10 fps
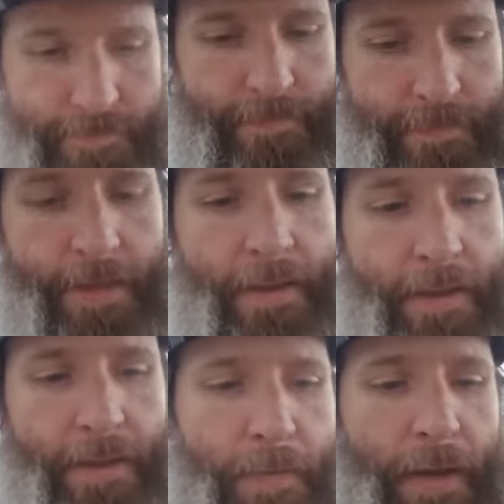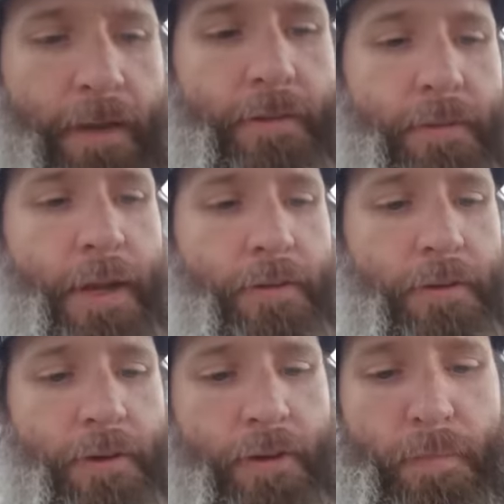air, send it,
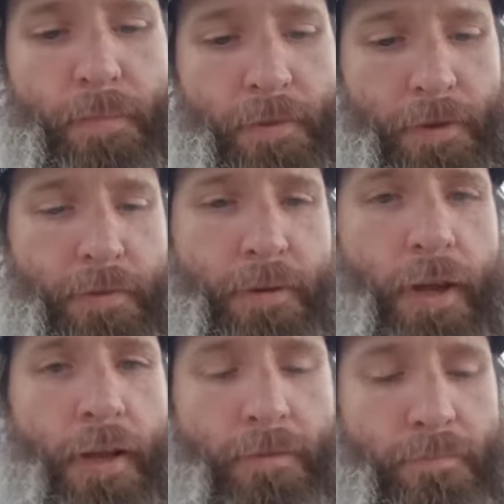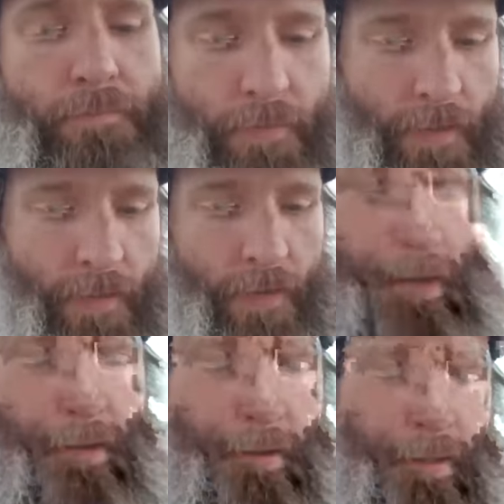all right? Because
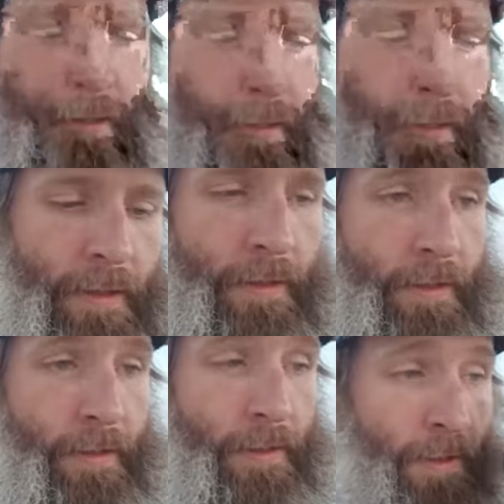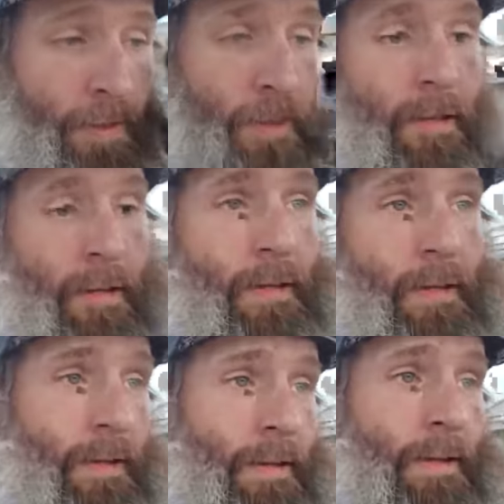you're
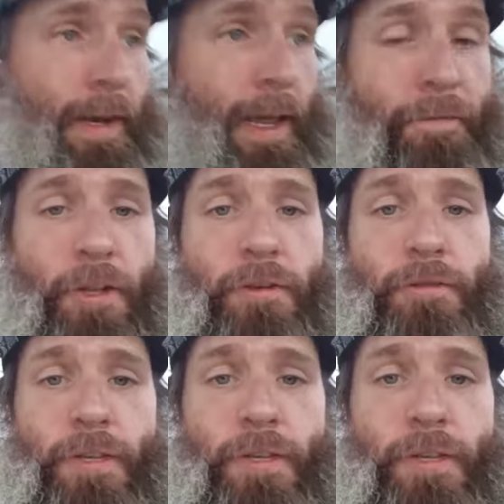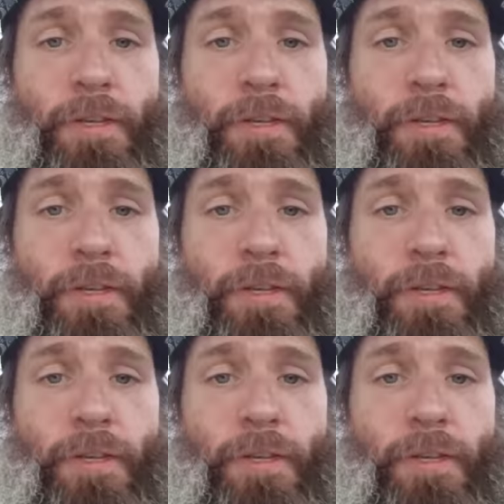done, all right?